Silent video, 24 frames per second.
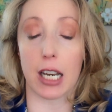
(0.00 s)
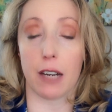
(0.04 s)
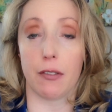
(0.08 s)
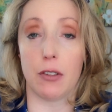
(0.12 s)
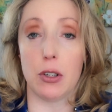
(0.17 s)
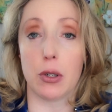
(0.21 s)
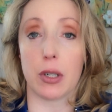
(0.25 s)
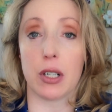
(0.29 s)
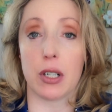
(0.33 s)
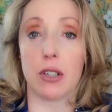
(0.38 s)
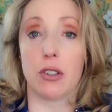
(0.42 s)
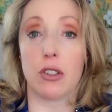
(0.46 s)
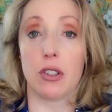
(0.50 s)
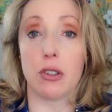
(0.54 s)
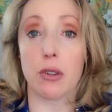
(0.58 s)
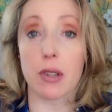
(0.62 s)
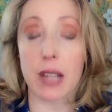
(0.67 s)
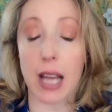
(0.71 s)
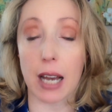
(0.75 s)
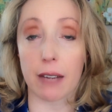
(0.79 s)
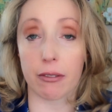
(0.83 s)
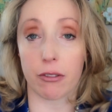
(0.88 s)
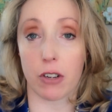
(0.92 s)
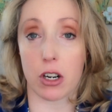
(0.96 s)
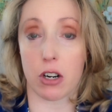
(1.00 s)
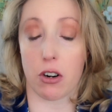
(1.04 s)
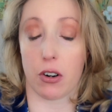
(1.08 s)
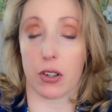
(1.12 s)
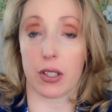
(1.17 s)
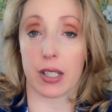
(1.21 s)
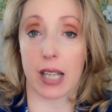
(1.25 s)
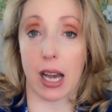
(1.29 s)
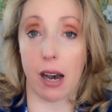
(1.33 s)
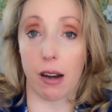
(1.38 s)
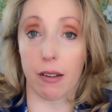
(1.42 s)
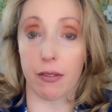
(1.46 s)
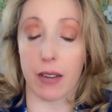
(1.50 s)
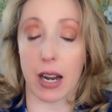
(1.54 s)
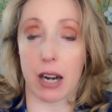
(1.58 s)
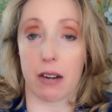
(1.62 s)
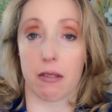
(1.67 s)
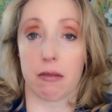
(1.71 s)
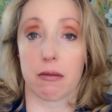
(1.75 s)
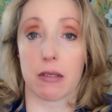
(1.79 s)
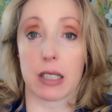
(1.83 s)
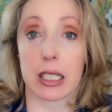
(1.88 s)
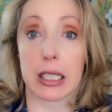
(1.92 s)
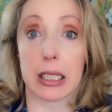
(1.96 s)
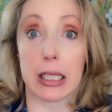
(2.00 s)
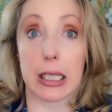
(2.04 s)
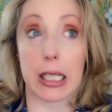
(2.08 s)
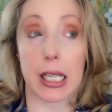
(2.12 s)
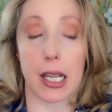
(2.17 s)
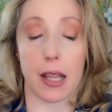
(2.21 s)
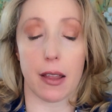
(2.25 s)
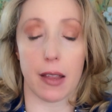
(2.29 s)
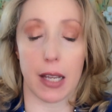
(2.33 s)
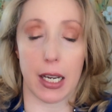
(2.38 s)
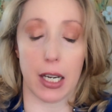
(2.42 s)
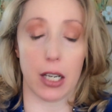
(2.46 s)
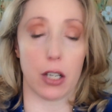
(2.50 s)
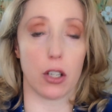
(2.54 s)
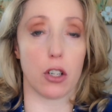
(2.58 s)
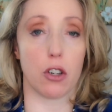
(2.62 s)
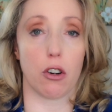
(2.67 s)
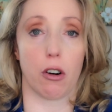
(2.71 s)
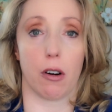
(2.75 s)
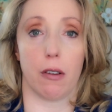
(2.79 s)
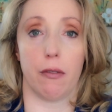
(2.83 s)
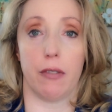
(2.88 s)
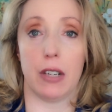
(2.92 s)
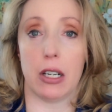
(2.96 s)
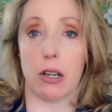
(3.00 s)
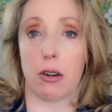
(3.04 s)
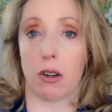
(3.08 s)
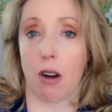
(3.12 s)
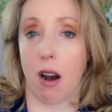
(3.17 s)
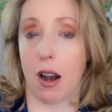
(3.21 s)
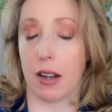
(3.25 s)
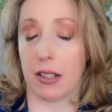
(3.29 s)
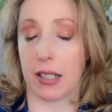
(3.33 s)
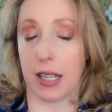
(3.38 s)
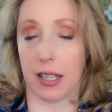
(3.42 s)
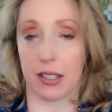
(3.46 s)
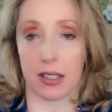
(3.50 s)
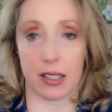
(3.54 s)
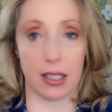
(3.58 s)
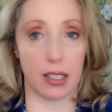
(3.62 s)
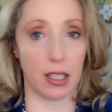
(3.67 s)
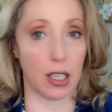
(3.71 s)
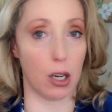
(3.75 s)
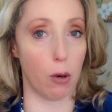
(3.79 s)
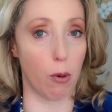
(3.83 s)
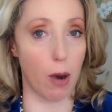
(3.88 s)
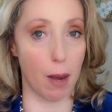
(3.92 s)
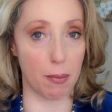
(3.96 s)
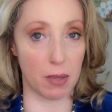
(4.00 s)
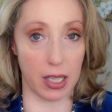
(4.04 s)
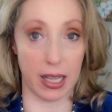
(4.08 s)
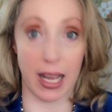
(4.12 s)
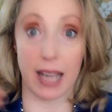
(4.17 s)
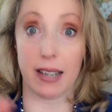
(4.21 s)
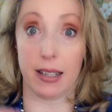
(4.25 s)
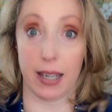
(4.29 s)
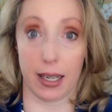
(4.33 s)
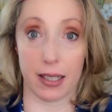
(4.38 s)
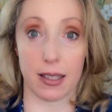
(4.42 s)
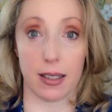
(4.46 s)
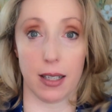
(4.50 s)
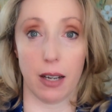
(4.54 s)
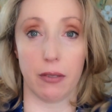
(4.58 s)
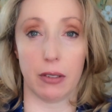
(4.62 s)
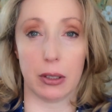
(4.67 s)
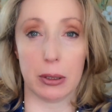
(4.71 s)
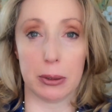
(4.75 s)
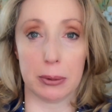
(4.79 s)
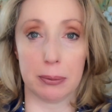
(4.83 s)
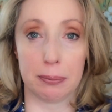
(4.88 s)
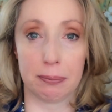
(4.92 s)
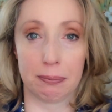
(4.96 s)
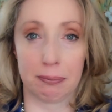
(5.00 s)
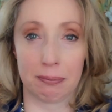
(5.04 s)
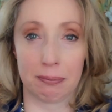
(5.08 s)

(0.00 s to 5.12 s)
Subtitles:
And if you can do that for yourself, I really think your video content is going to go up to that next level.